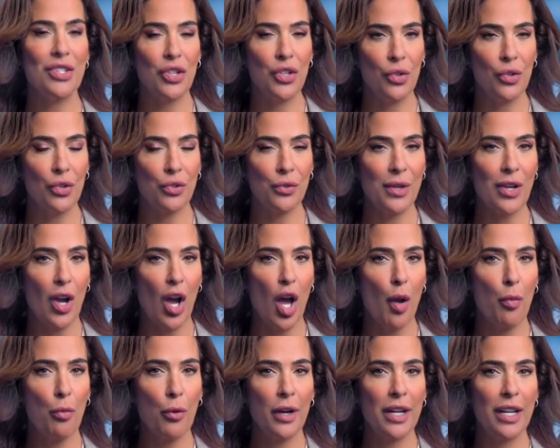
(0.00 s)
Q3
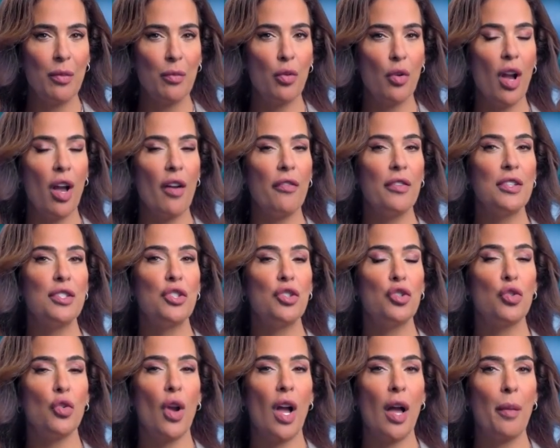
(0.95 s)
operating profits
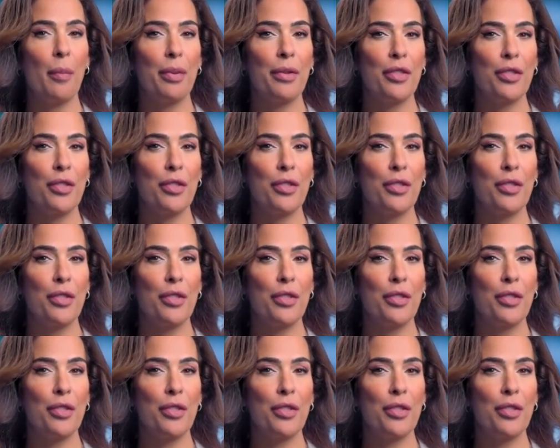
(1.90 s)
drop